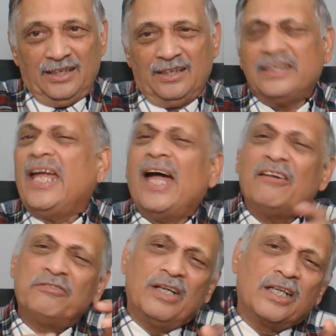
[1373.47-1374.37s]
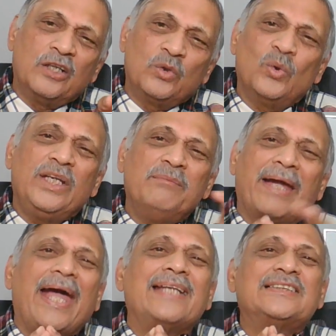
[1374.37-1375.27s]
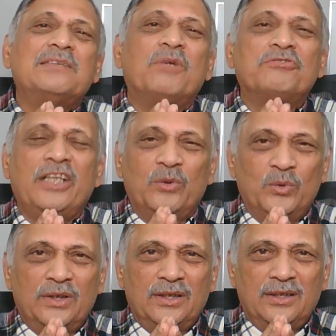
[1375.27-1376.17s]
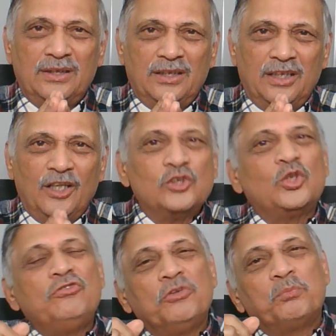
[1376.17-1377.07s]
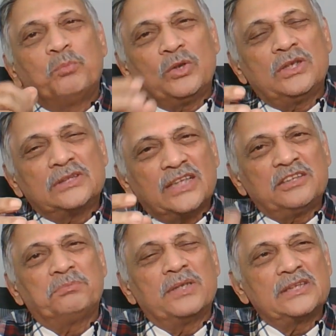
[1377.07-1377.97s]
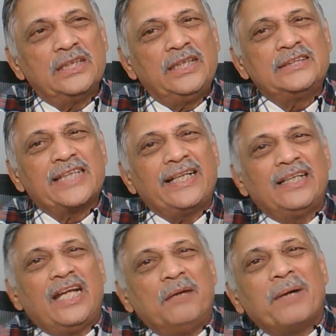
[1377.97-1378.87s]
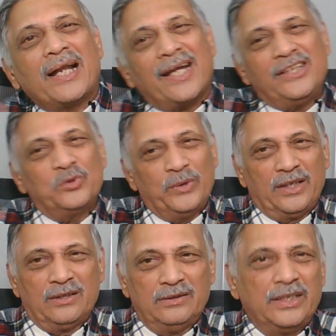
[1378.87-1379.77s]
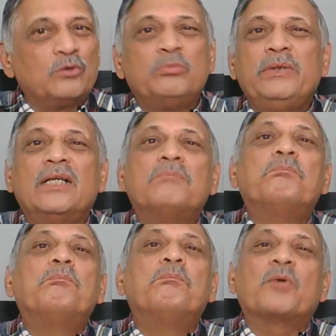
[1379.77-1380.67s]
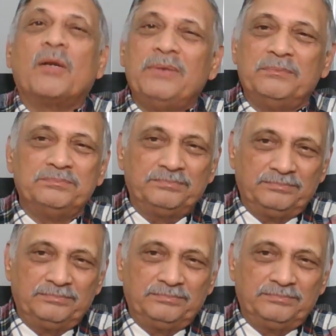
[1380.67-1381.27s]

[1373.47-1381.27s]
They have a controlling mechanism of their own. So if you put such a person inside an MRI unit, there could be a problem,